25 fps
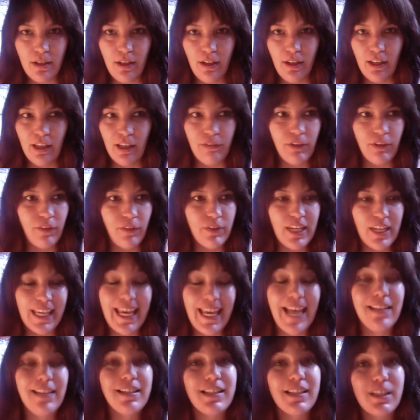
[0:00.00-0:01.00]
even if they
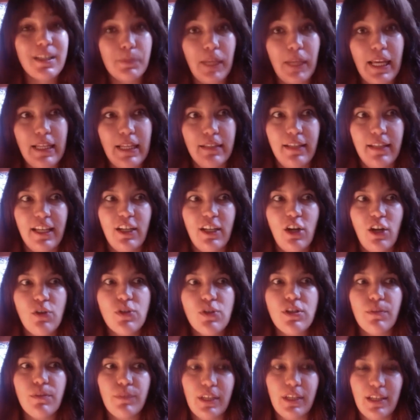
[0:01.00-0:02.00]
can't explain, they know
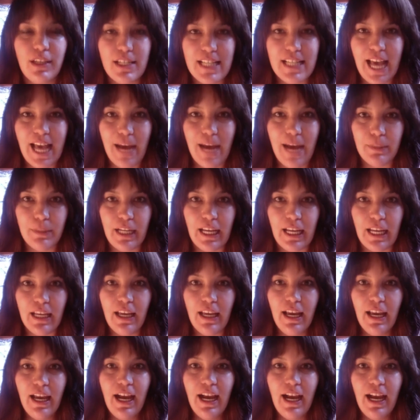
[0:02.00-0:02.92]
something is happening.